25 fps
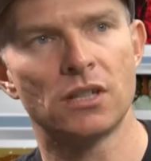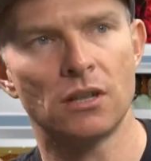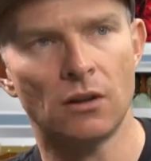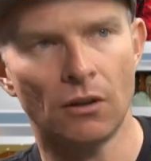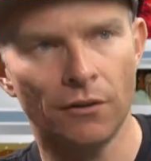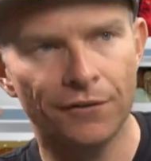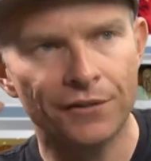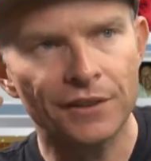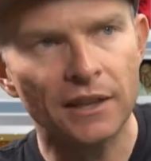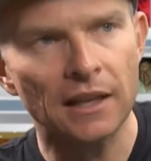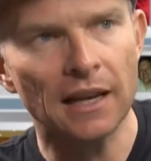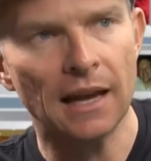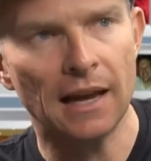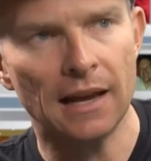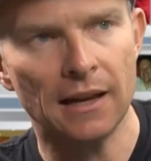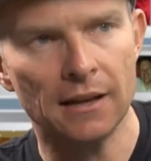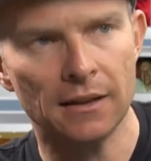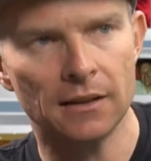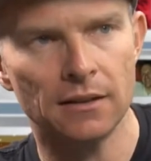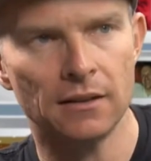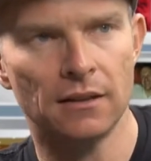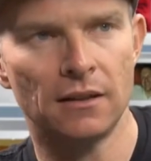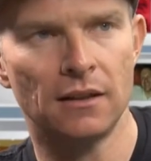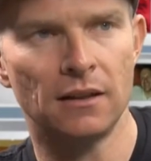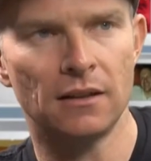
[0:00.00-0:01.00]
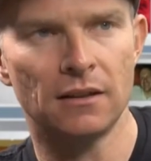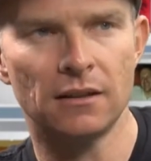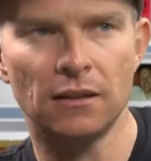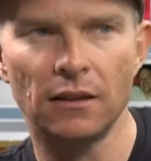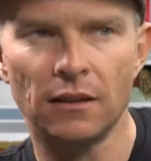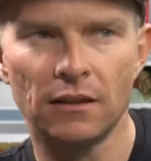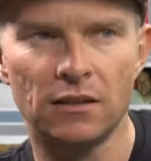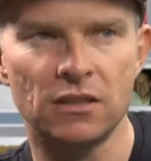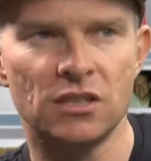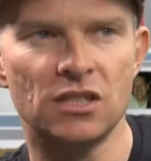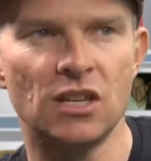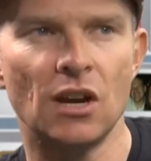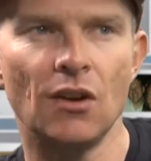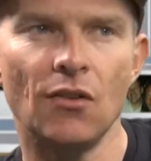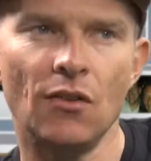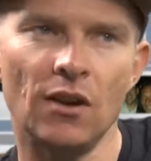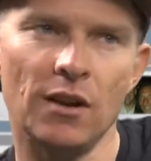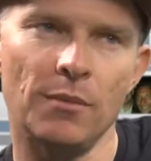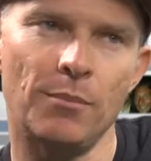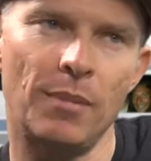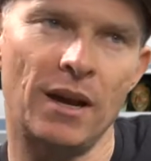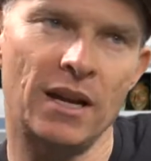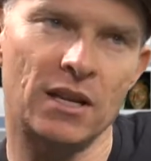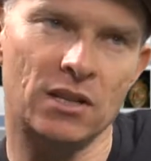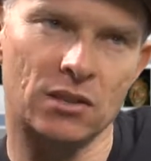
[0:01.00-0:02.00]
it often ha it, it's
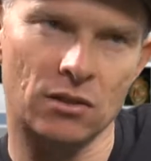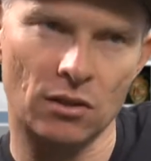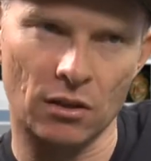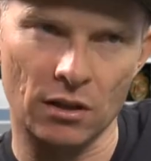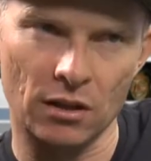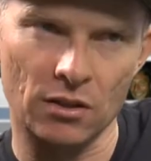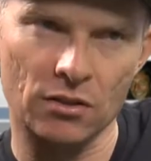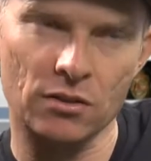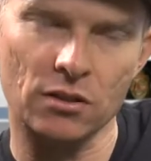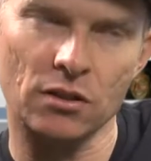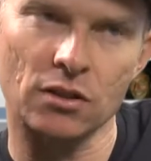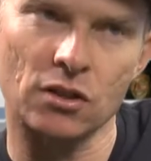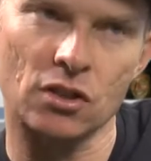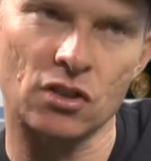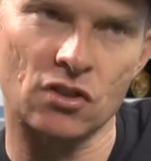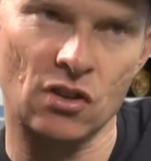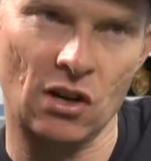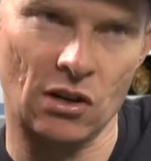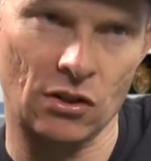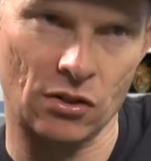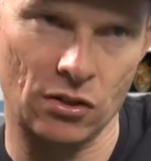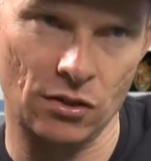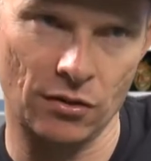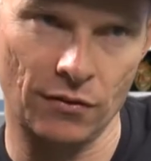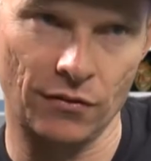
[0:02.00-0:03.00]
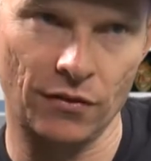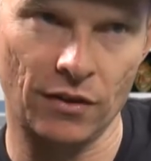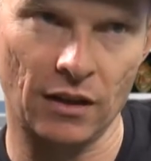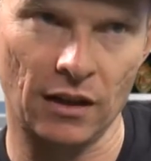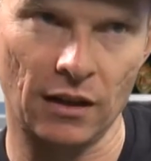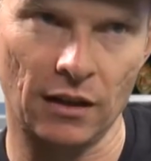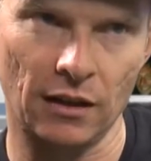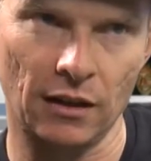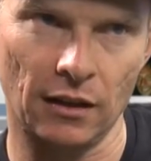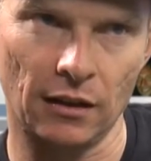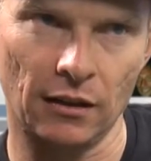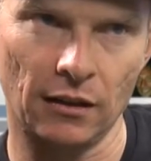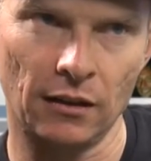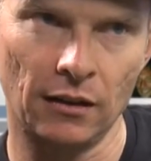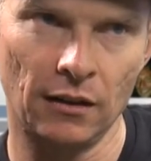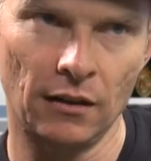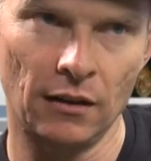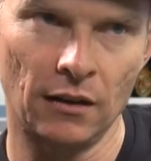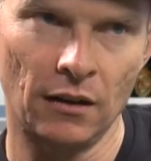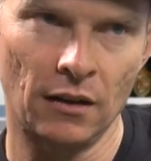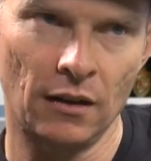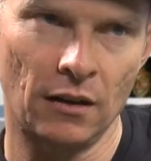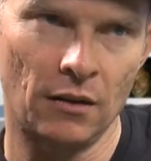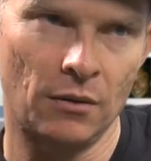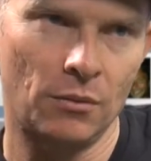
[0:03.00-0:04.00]
generally based on a sort of structure of thinking.
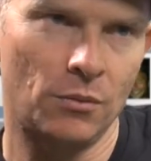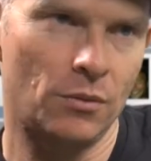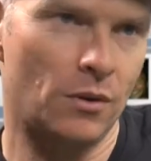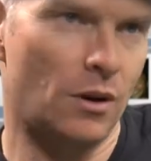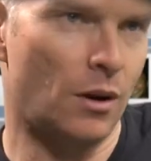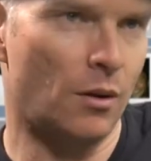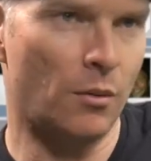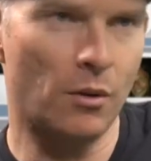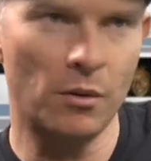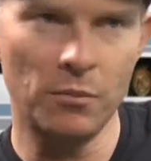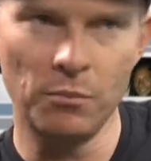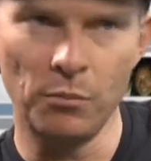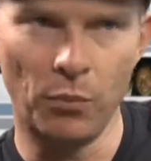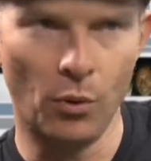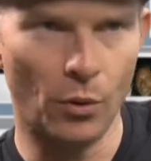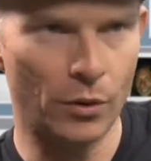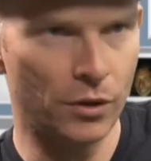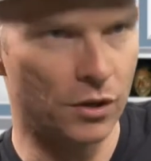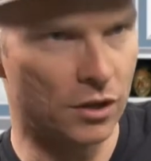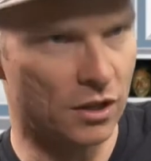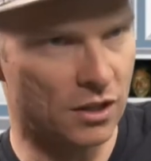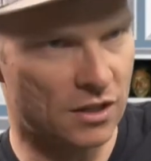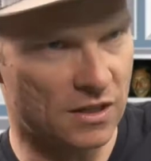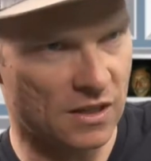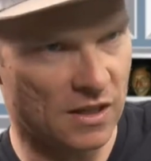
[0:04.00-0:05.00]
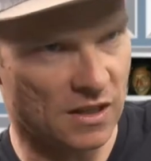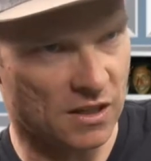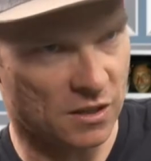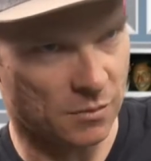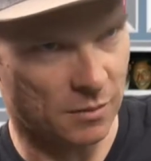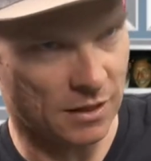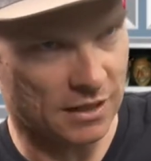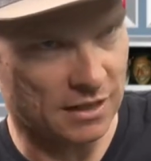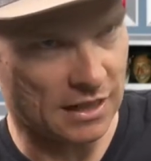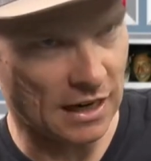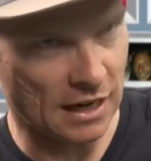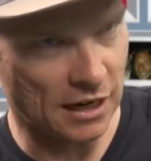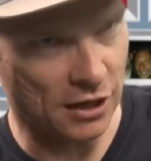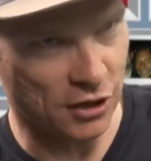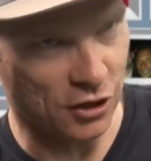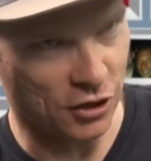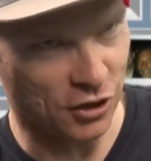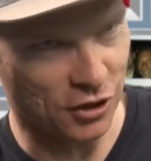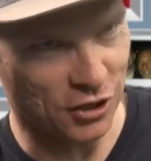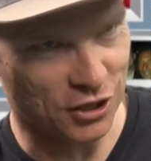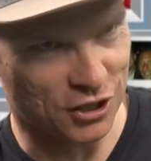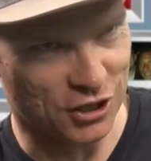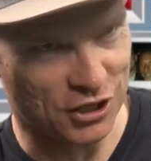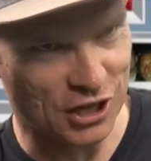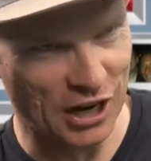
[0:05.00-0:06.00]
I won't bore you to tears by telling you
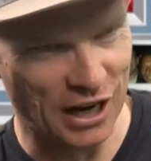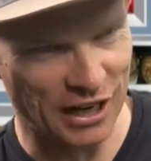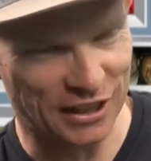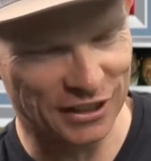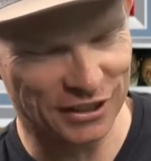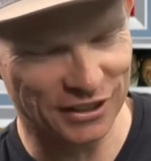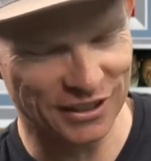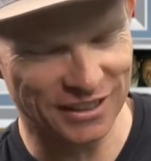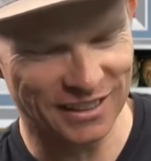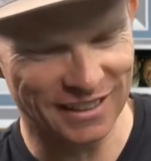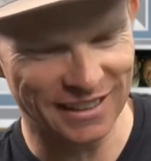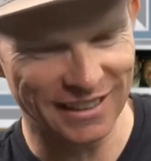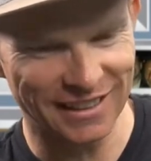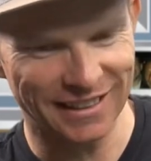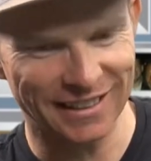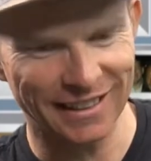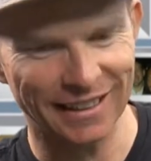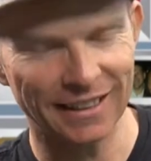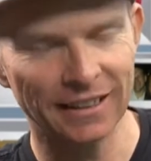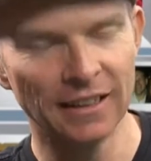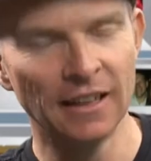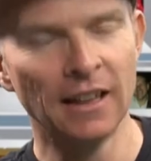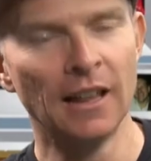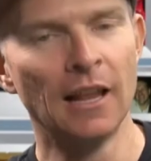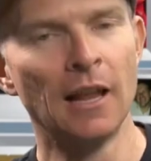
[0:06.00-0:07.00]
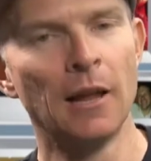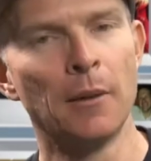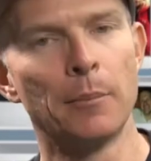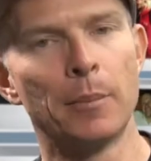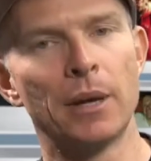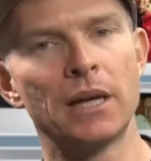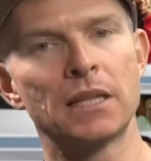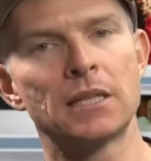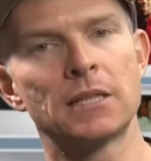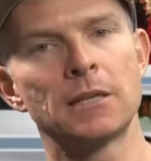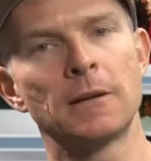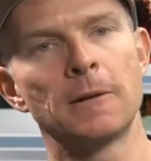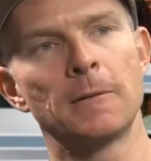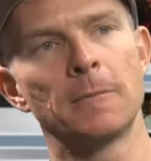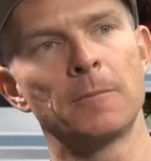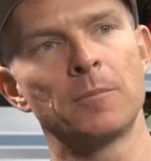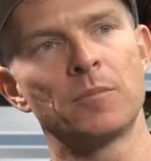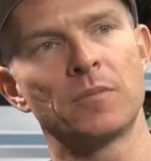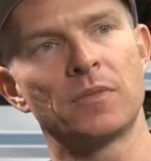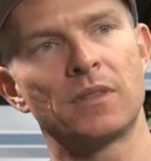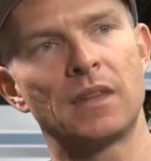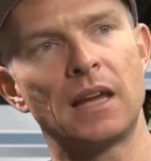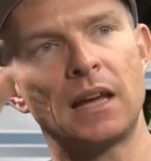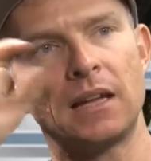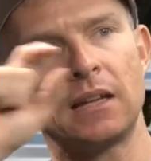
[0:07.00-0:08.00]
the structure of thinking, but
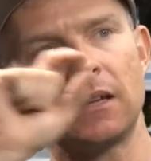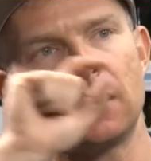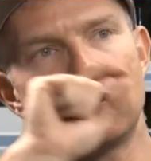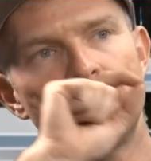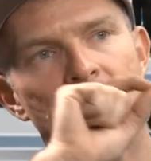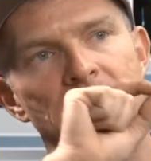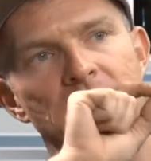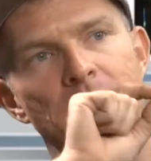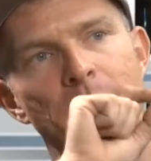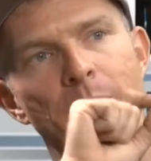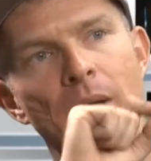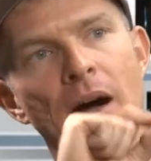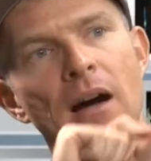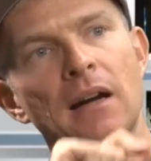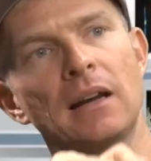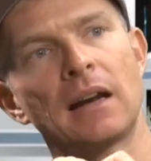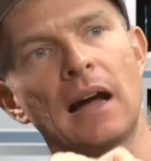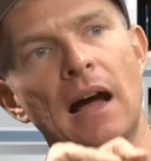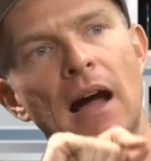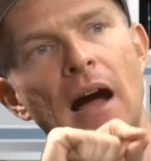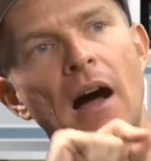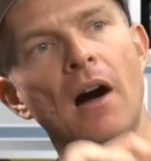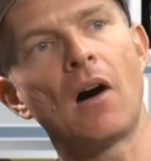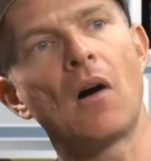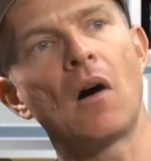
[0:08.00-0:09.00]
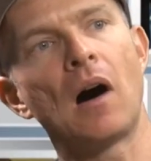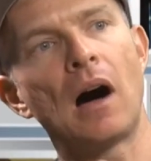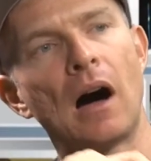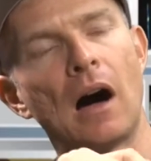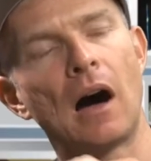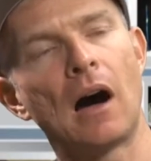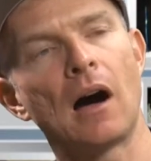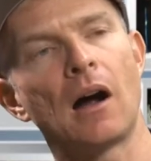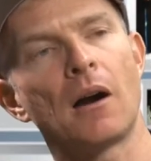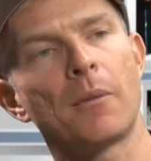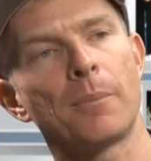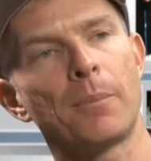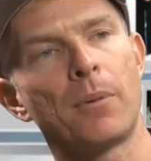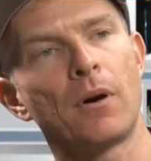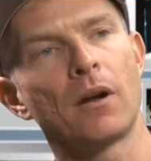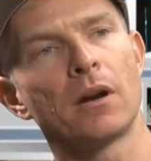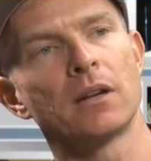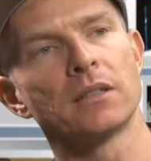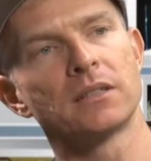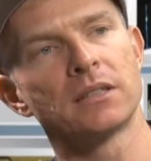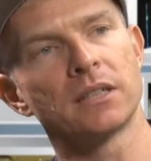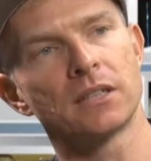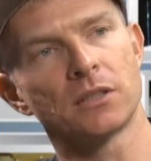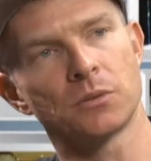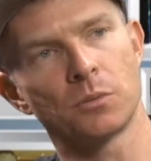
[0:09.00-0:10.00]
that it's about how our
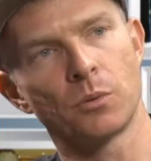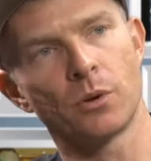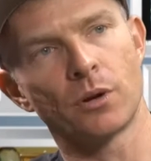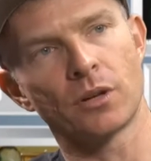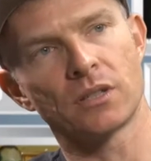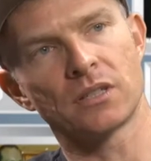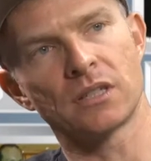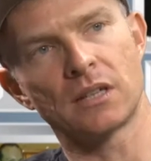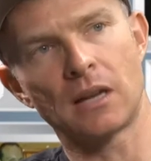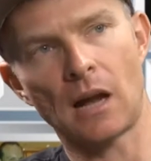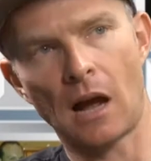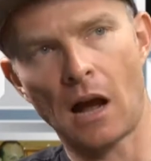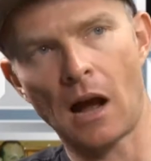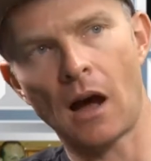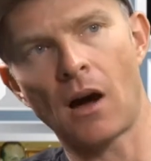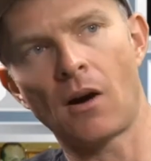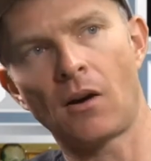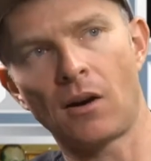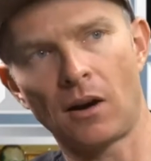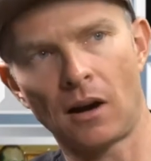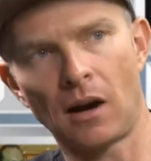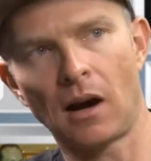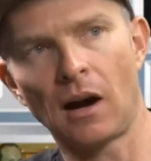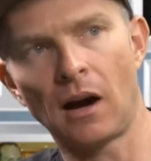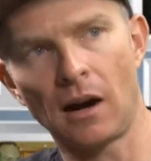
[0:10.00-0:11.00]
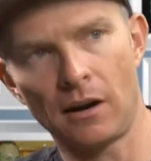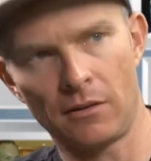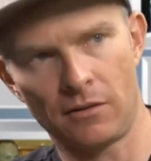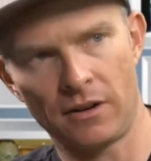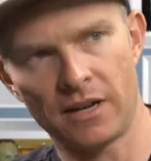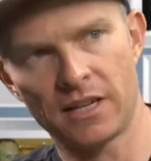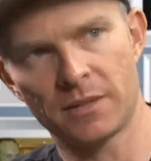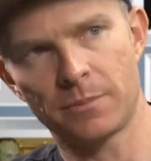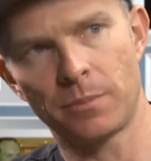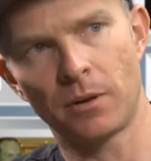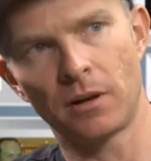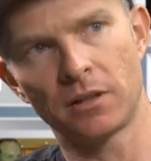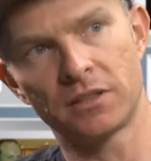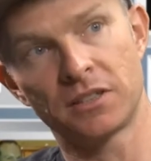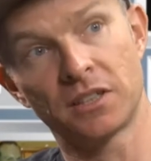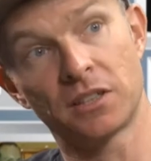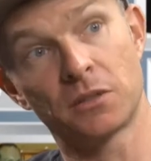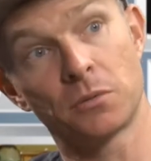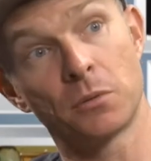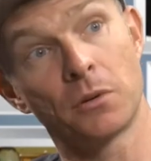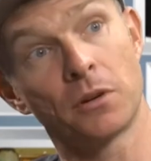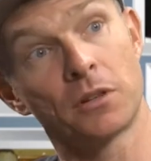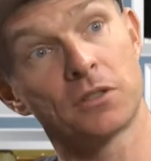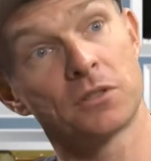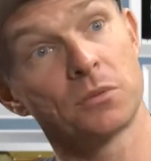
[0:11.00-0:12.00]
politics works and how, how our race
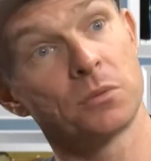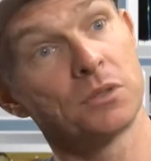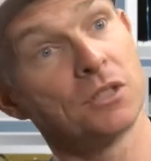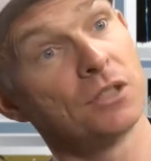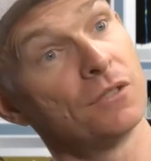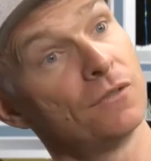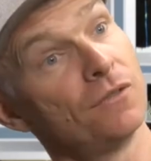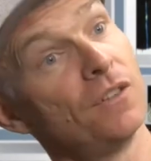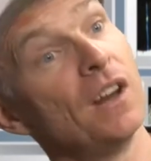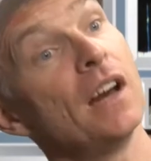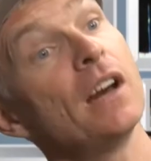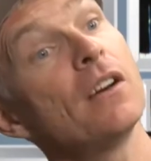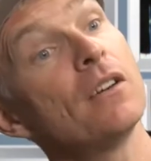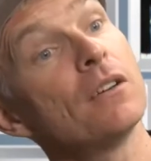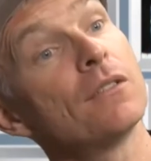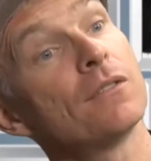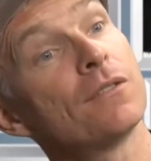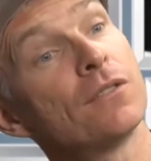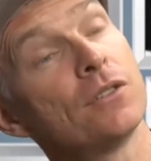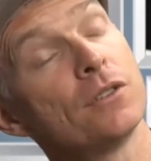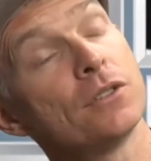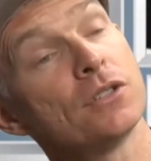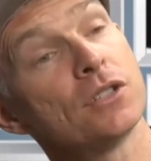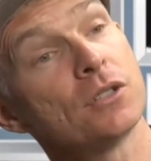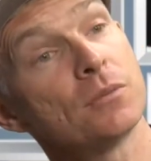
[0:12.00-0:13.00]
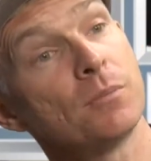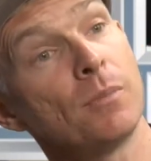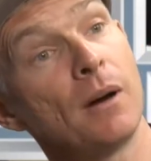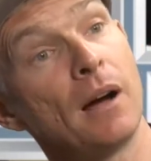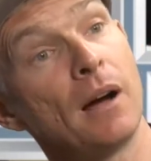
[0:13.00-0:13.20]
politics works, which is very influenced